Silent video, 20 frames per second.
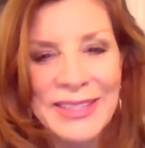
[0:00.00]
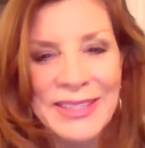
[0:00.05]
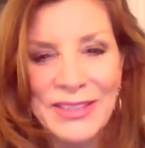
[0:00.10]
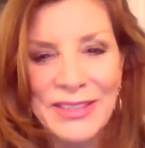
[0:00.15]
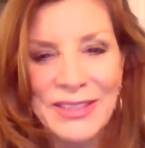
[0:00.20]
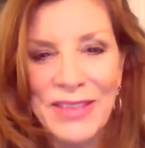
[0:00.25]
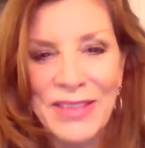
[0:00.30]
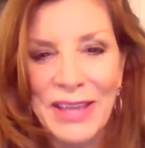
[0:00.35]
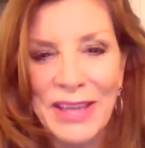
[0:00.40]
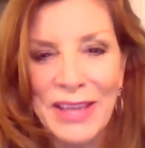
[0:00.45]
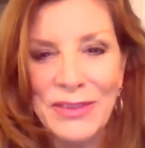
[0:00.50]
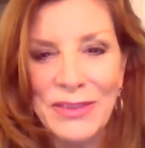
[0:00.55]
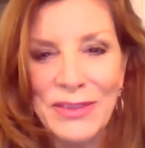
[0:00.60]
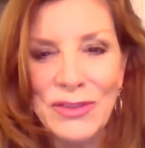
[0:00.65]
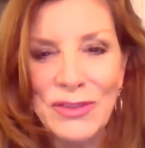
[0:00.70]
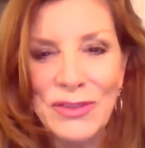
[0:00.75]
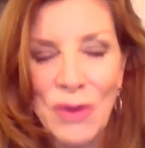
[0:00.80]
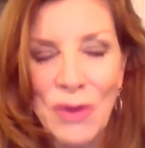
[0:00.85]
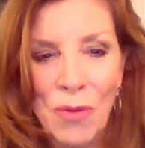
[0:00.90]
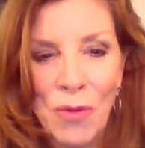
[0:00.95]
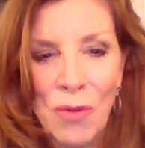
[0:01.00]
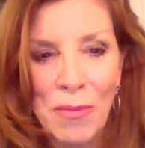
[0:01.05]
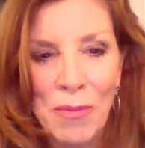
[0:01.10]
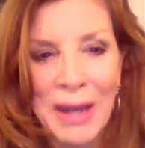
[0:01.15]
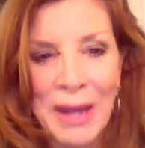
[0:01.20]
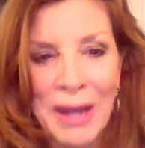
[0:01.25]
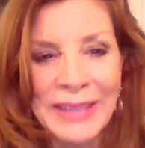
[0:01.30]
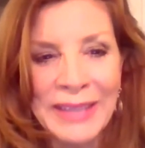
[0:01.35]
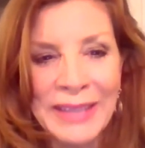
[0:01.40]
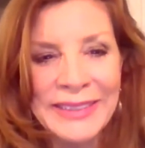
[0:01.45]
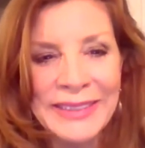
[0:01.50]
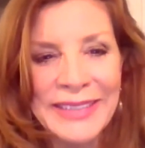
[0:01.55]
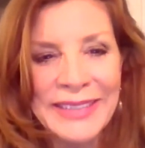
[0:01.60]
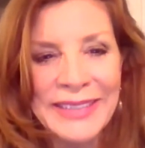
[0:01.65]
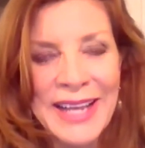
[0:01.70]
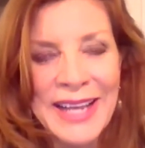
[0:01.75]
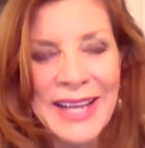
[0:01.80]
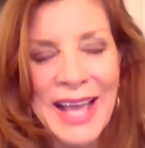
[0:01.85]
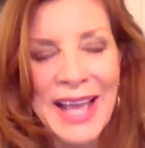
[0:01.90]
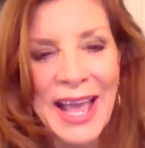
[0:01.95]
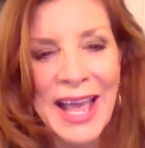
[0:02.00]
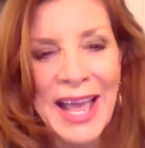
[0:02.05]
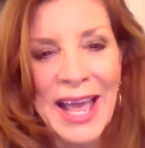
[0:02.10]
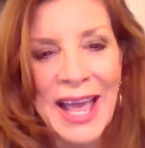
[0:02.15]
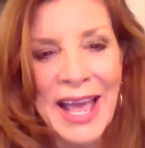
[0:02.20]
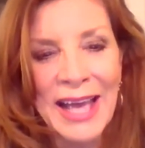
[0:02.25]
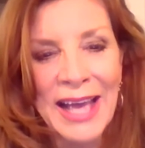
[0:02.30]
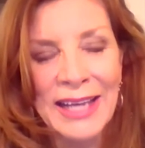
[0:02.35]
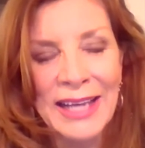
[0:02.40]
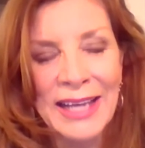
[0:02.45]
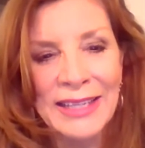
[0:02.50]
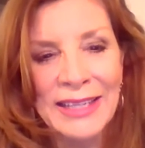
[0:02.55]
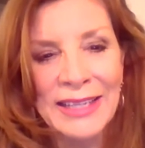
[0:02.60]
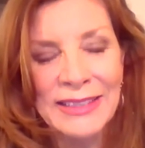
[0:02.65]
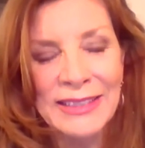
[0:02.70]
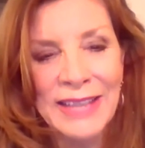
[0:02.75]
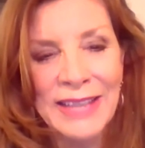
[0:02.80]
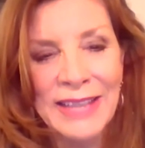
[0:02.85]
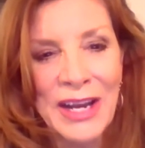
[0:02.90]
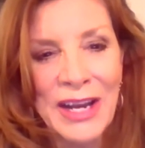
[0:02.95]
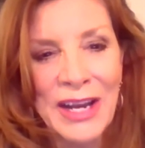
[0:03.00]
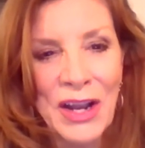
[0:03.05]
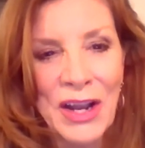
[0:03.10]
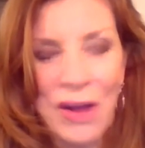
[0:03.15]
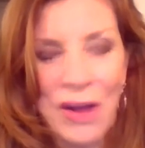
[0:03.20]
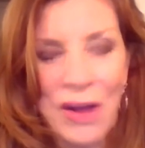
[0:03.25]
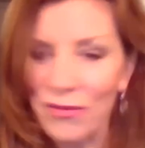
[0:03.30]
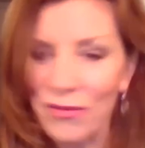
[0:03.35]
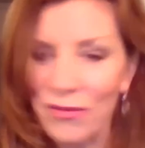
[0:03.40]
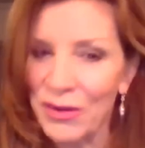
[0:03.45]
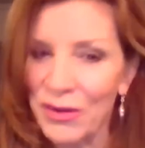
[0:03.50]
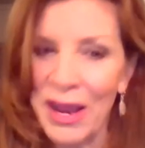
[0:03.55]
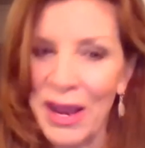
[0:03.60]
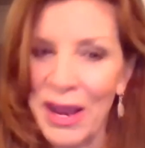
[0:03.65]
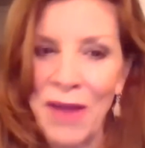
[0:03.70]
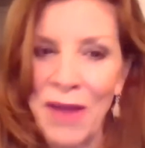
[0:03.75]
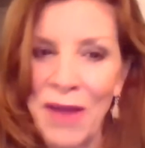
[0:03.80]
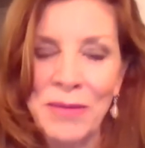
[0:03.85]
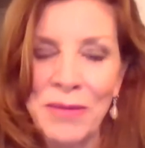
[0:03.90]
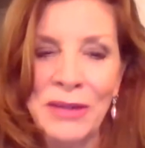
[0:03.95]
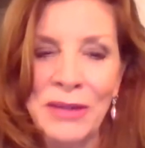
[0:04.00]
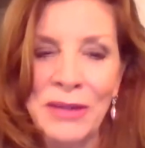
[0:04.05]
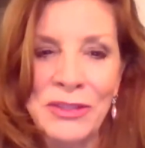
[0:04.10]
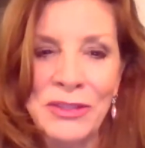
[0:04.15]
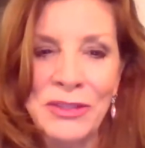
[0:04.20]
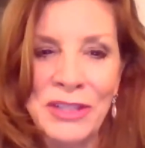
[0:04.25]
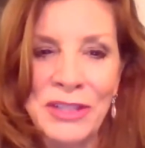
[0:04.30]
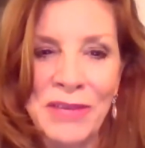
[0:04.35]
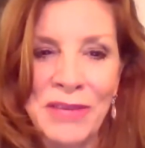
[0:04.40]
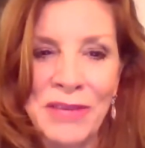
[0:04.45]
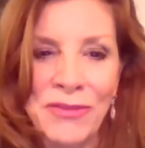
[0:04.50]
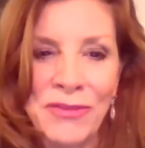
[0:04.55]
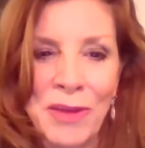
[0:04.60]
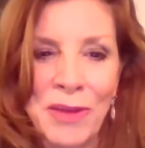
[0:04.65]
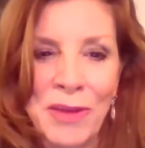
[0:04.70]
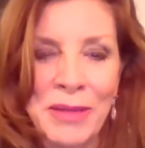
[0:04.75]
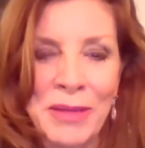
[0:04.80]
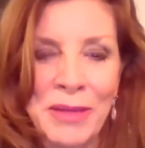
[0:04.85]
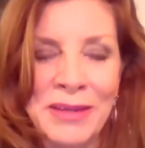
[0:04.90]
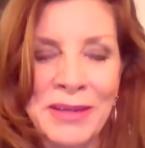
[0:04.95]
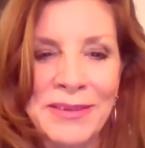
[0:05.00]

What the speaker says: So thank you so much. And signing off for now, I'm Dr. Janette Freeman.